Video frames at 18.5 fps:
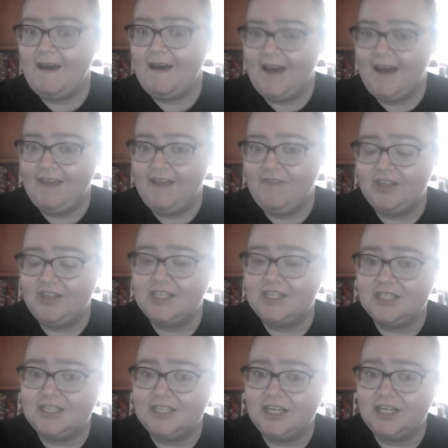I feel the
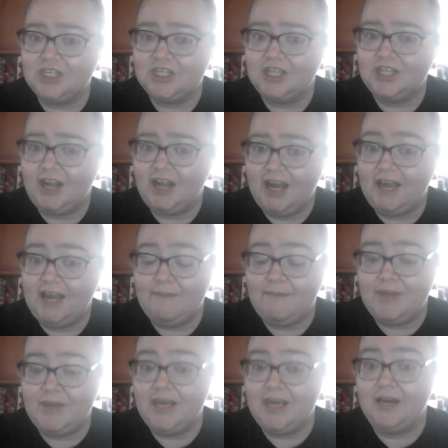sensation that I
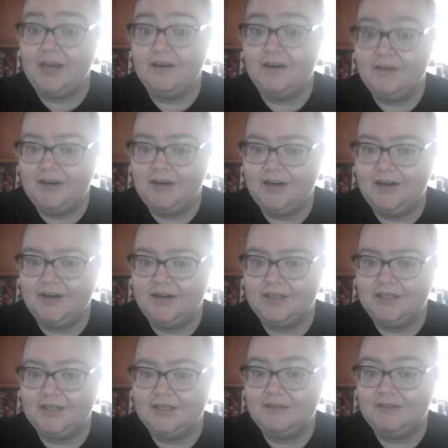am being
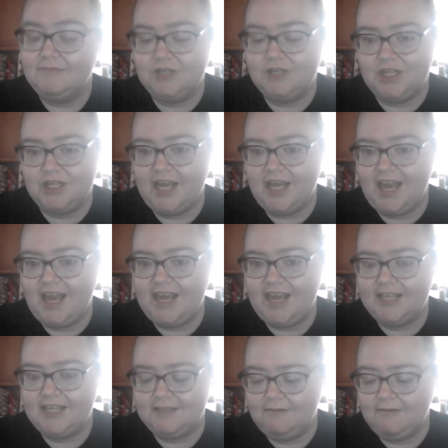hugged, which I
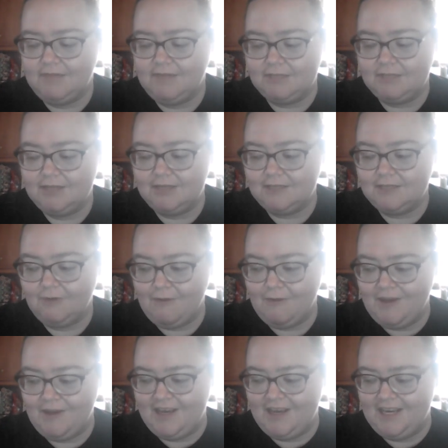hate, so it makes me
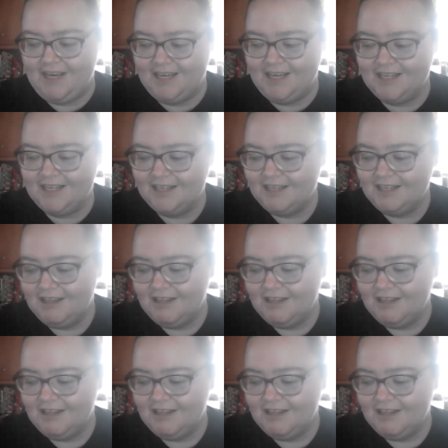squirmy.